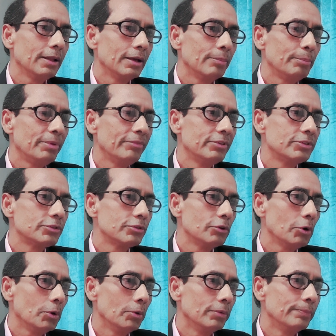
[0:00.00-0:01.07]
the pivotal
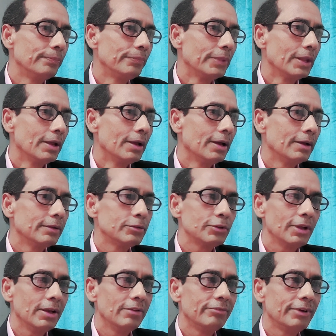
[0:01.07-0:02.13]
role
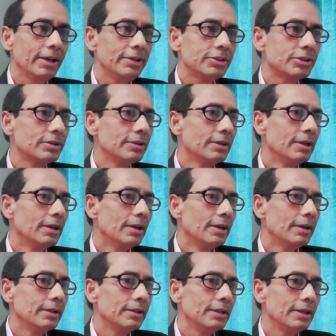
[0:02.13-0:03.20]
to elevate
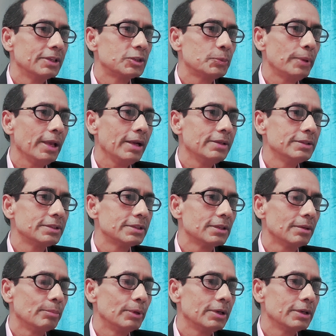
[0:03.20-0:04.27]
the experiences
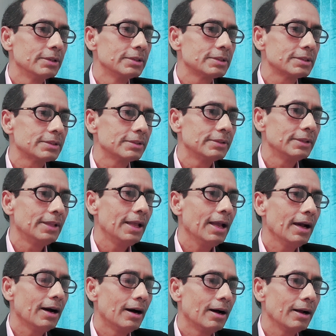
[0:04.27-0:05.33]
of, because
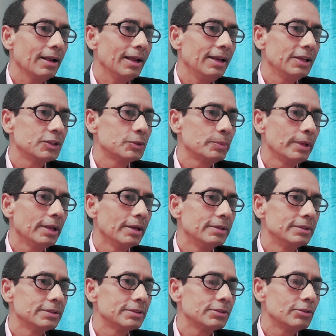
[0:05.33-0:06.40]
they are
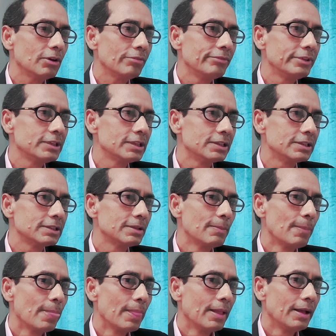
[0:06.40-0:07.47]
inexperienced novices,
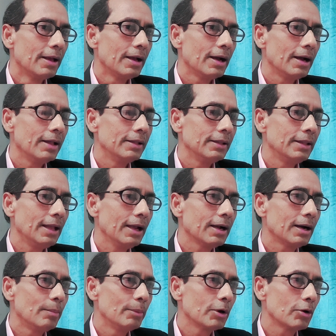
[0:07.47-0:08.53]
and they
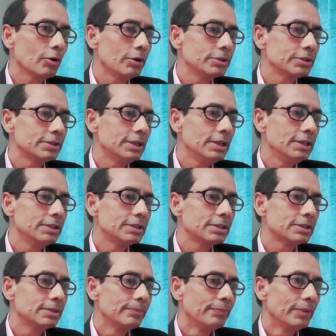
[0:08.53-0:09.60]
come across
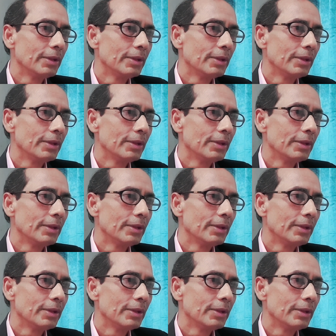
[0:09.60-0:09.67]
these